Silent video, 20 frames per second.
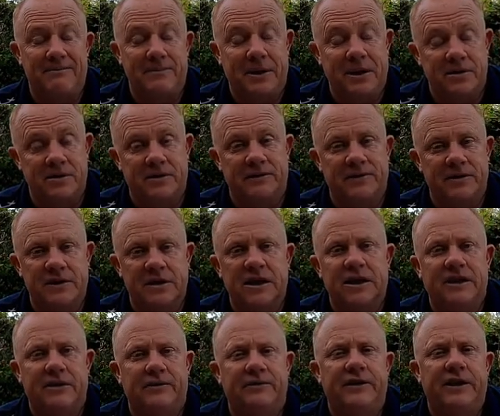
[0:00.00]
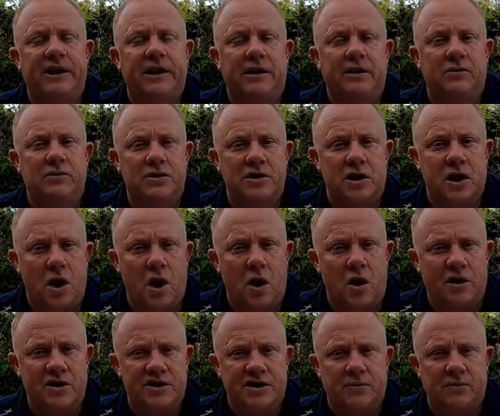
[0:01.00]
because obviously the video was
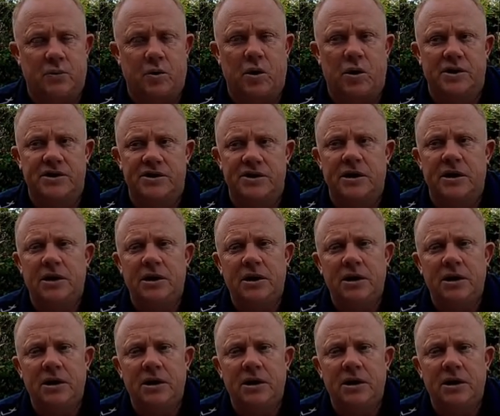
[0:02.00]
long as it was,